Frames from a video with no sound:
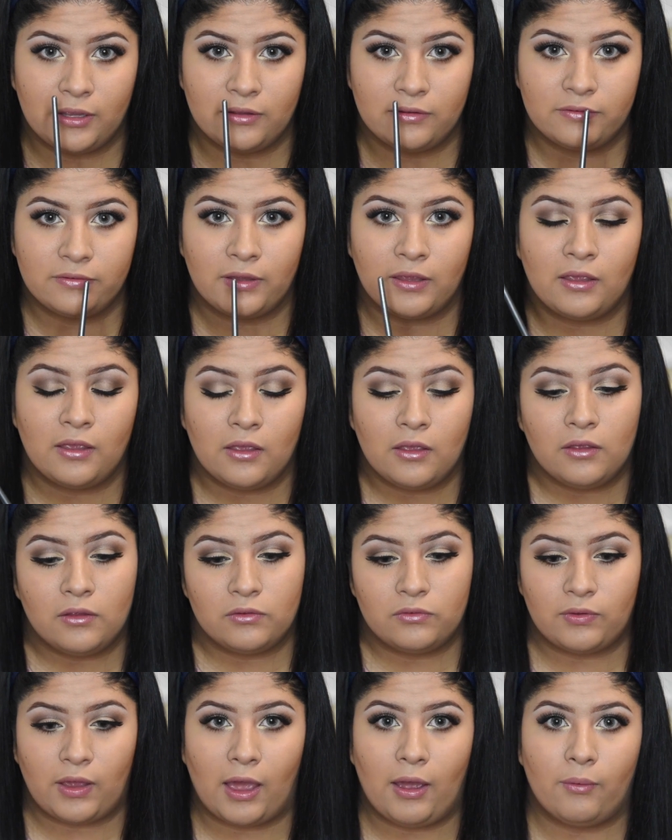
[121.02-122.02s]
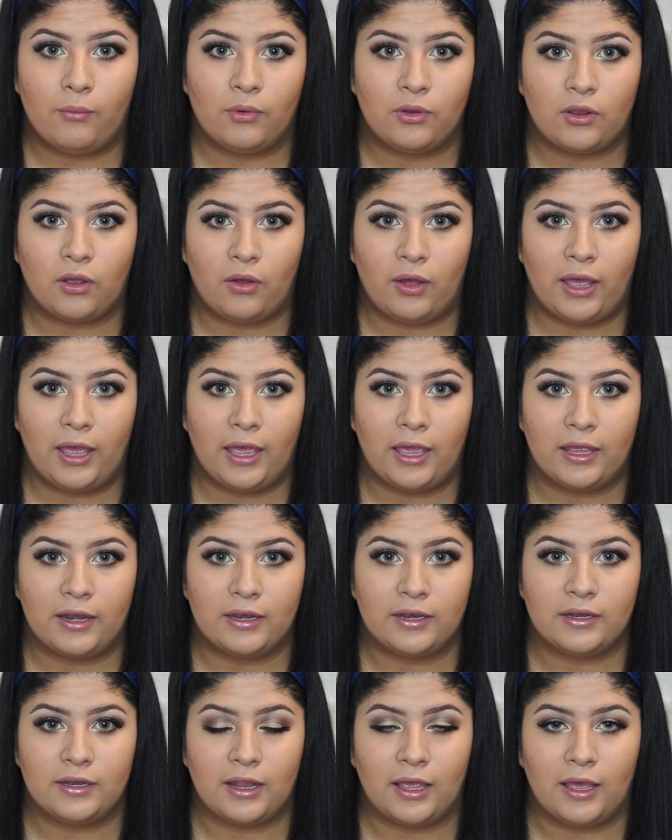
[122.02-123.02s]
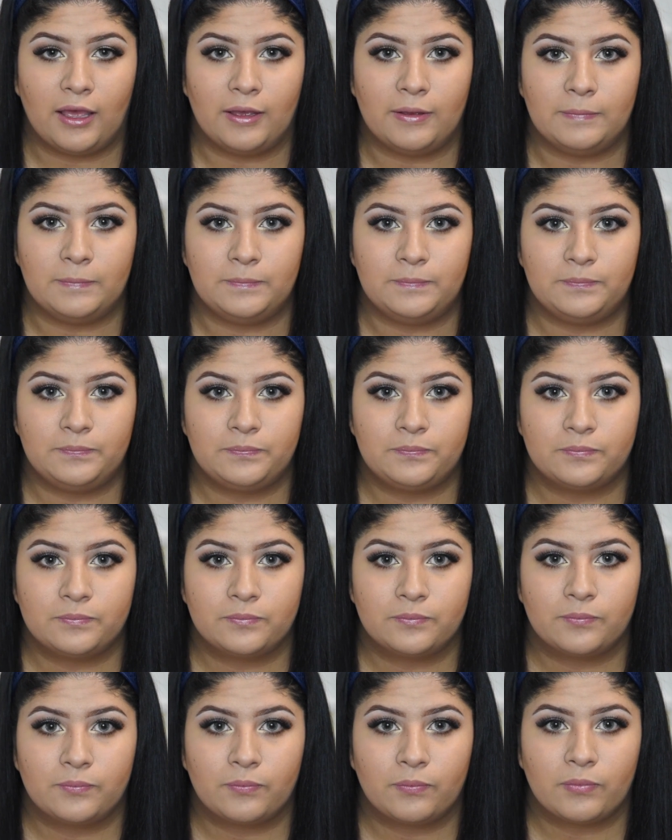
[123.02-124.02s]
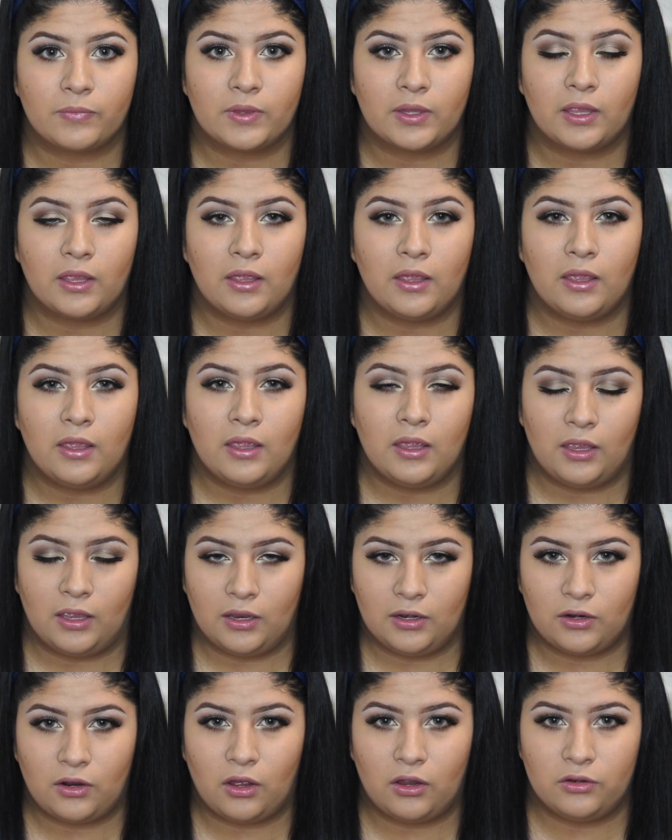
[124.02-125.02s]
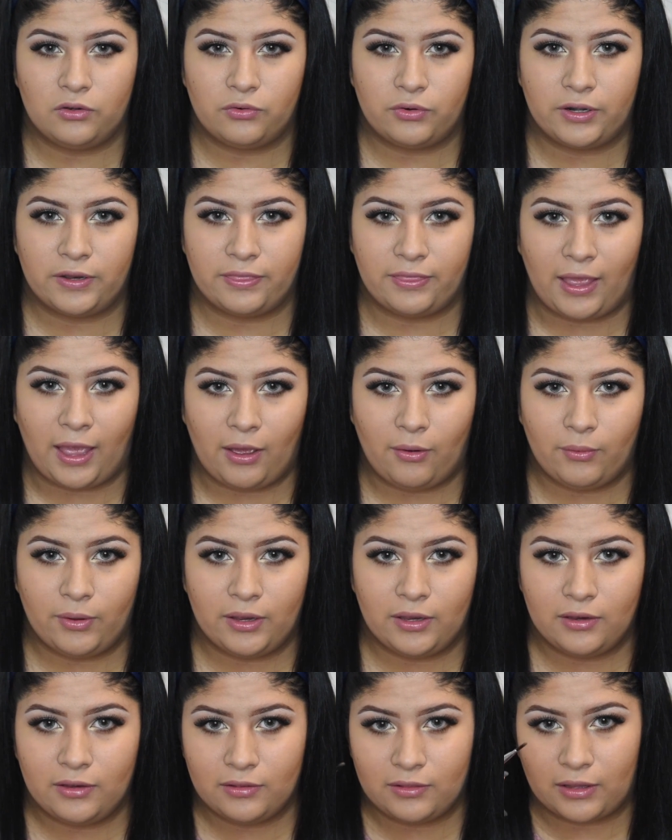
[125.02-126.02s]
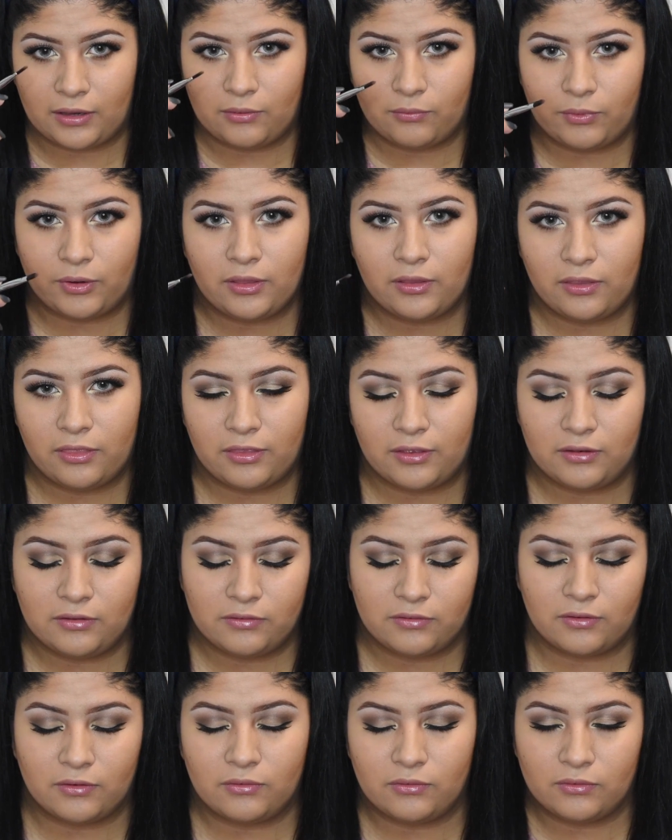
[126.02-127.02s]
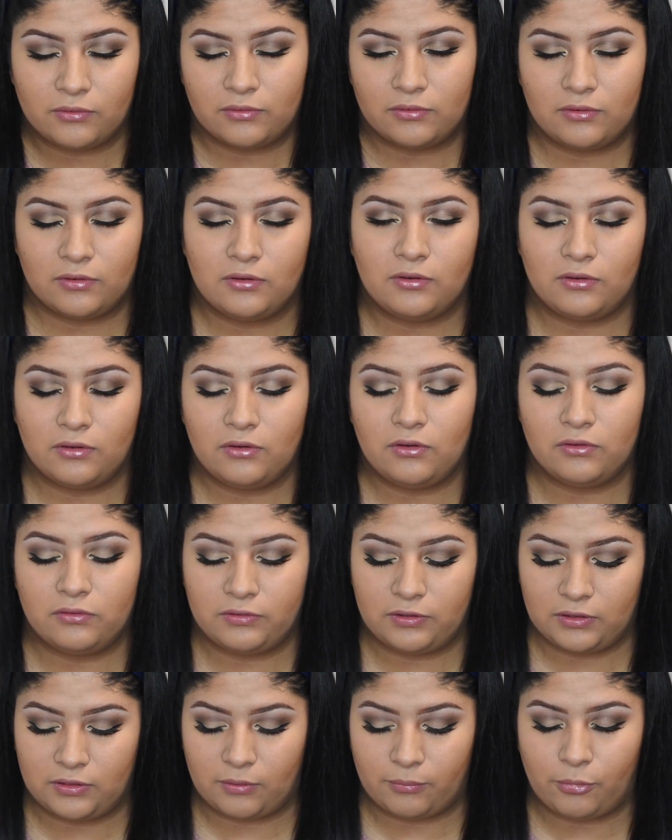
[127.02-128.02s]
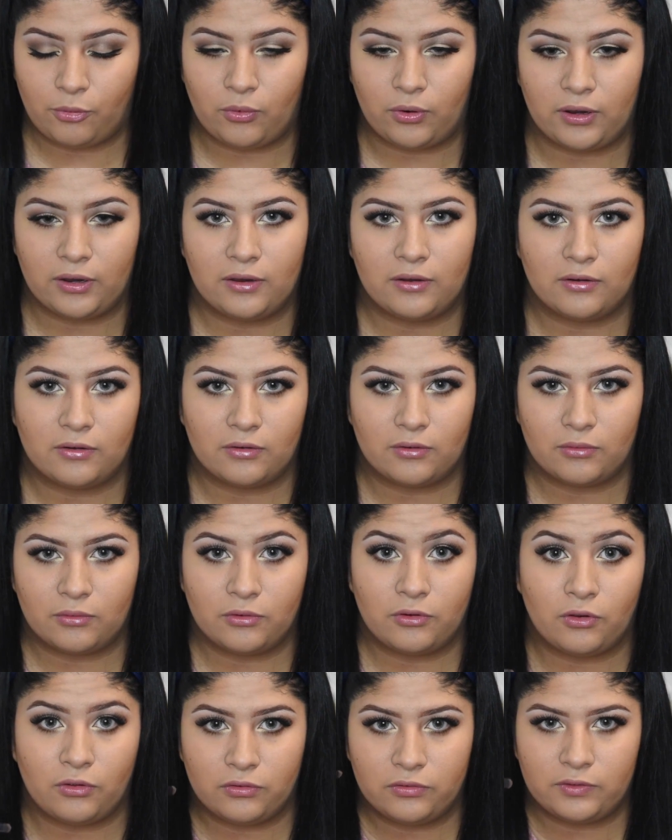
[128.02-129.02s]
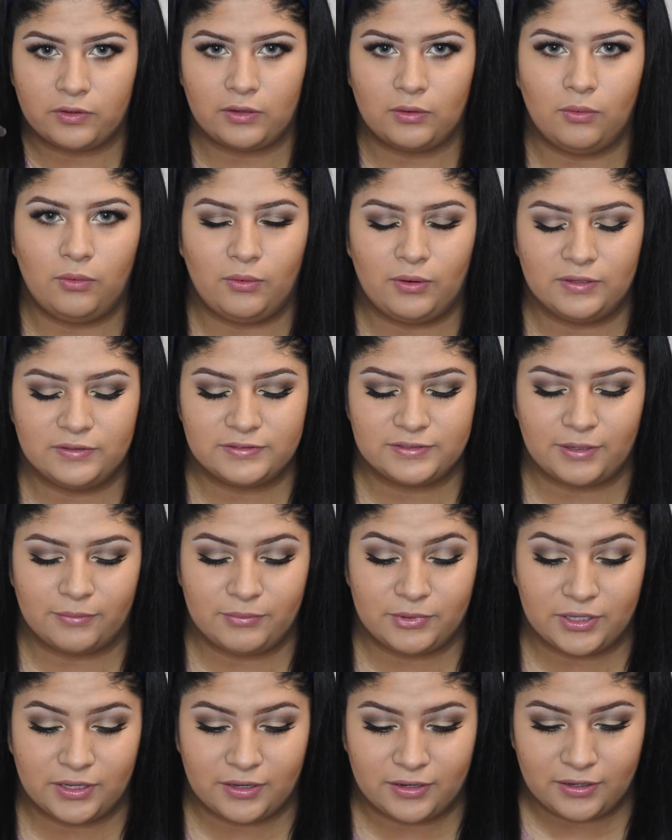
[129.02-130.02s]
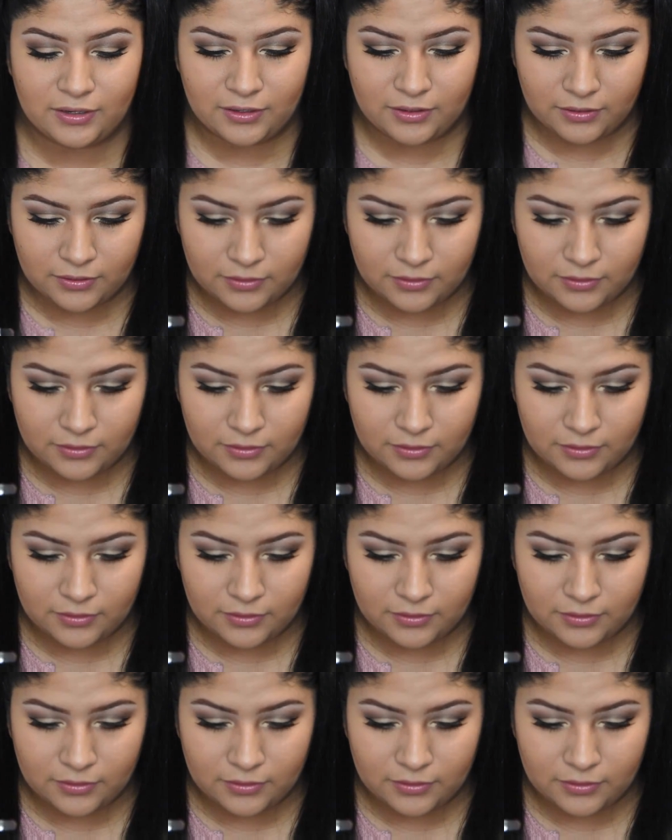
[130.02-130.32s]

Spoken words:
is. So I will go ahead and contour it that way, like really thin, so you'll see the point, or you'll see once I'm done.